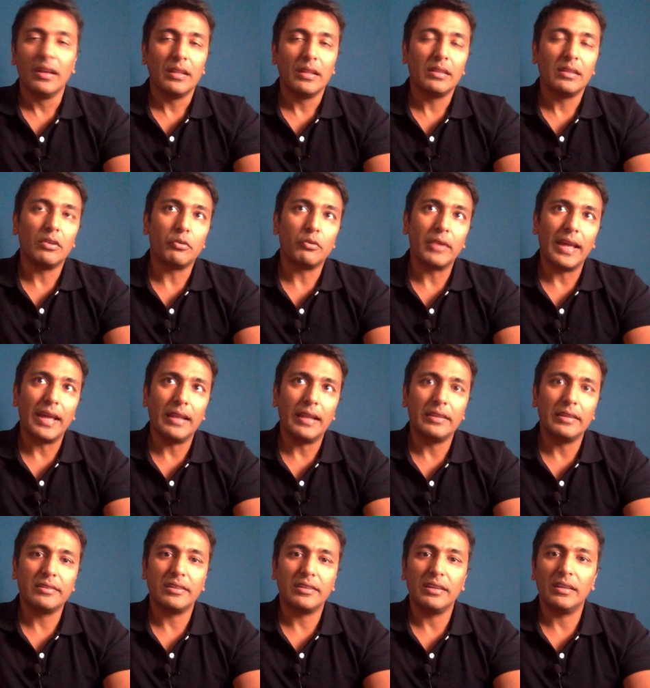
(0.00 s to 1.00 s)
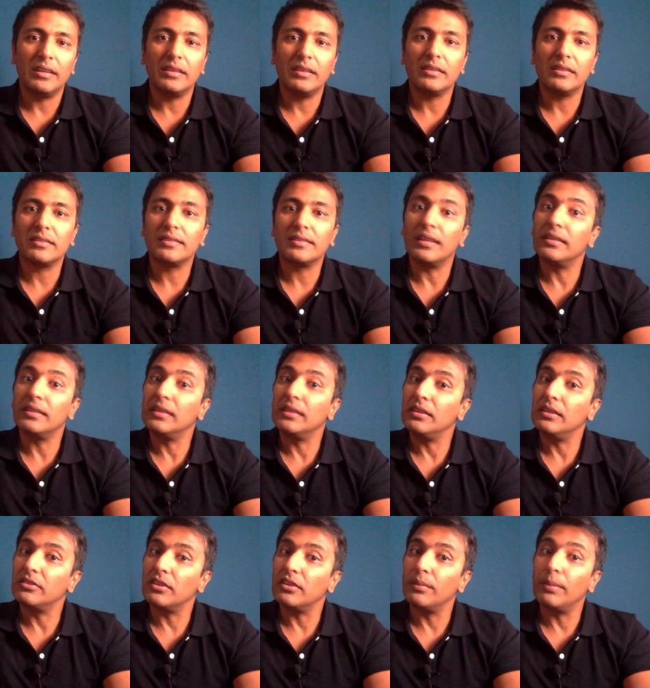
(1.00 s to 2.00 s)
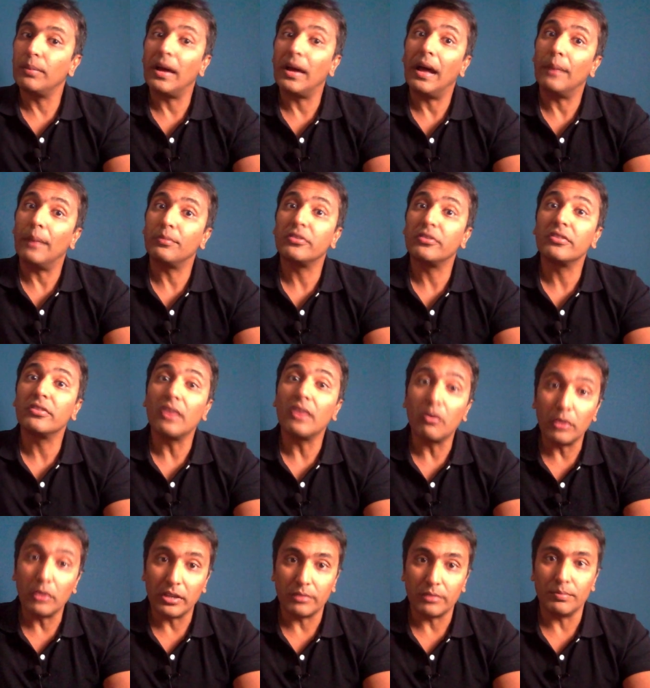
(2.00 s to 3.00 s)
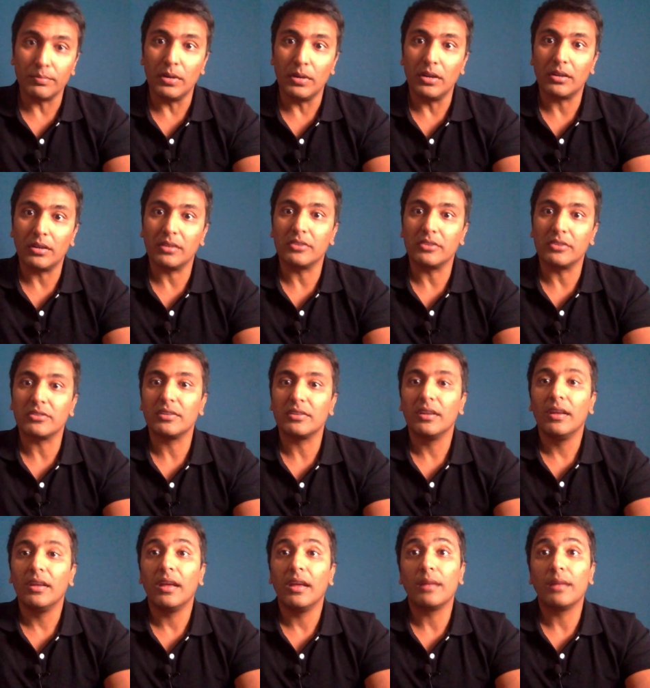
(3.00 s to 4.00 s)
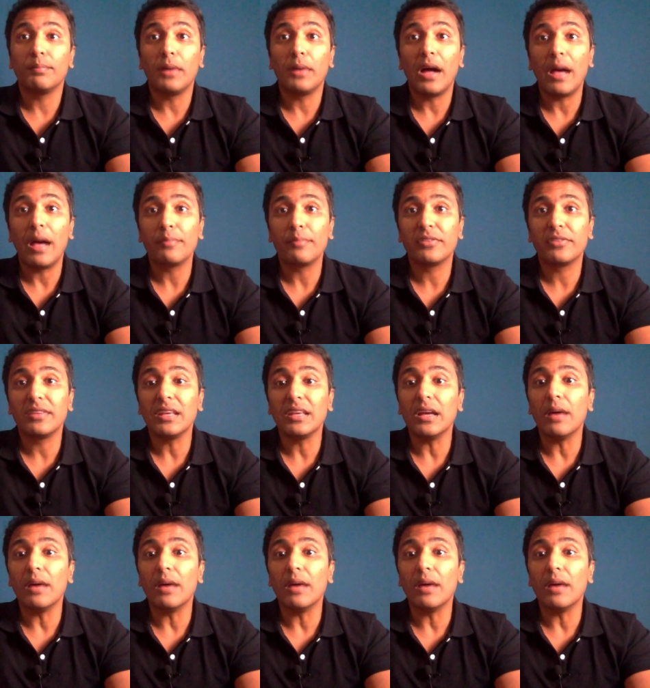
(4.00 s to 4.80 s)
the reality is that these are perhaps surrogate markers, and perhaps the